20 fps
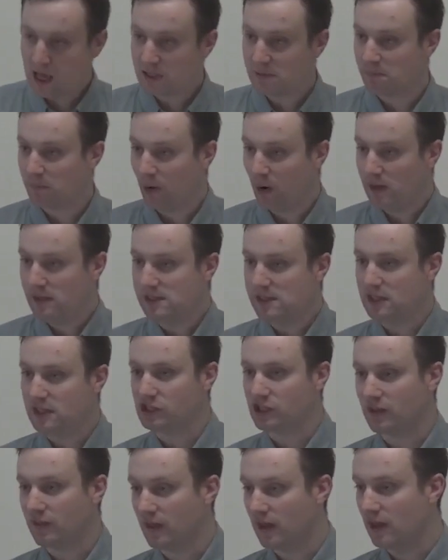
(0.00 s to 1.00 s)
Let's point
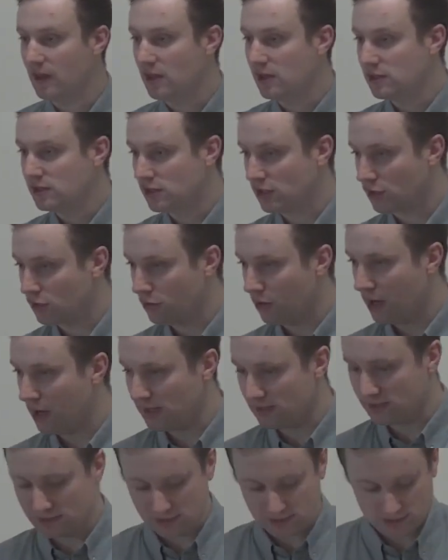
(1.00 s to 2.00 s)
each other to
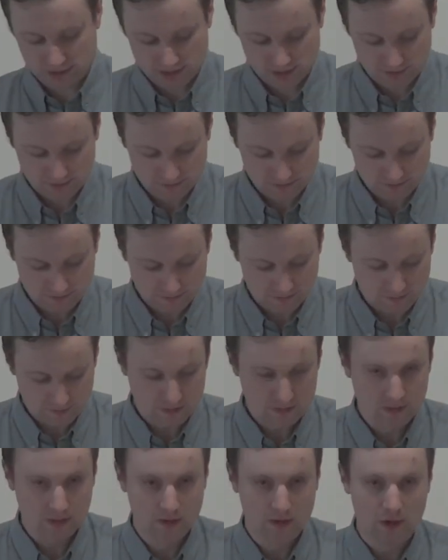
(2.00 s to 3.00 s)
Christ,
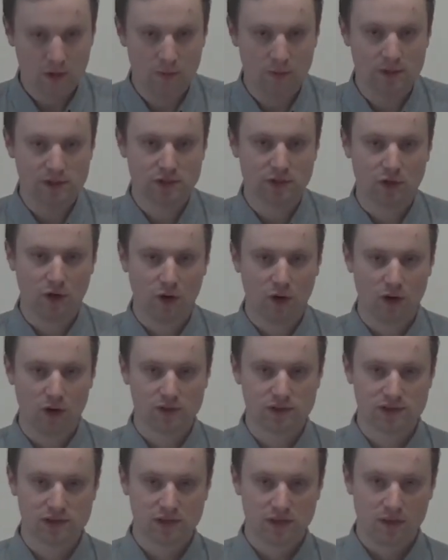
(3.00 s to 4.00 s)
who is
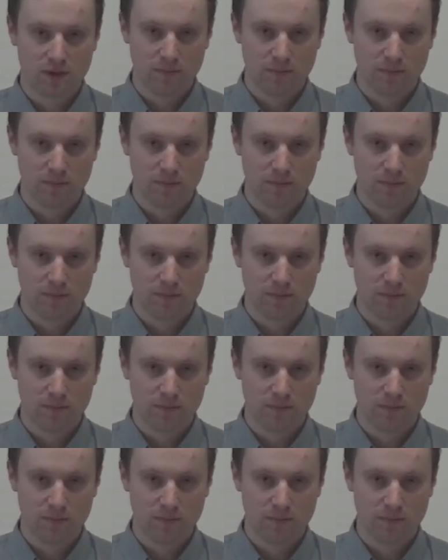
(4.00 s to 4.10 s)
God